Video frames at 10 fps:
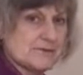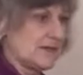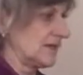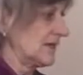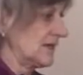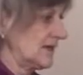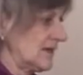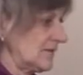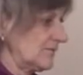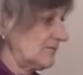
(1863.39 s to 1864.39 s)
been
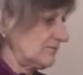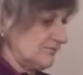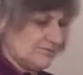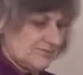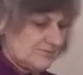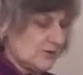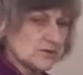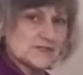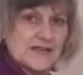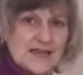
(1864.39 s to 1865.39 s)

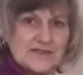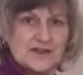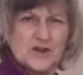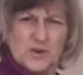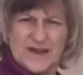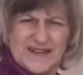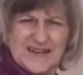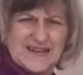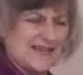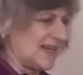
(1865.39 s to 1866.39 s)
put together
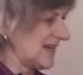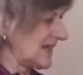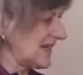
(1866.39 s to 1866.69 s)
quickly and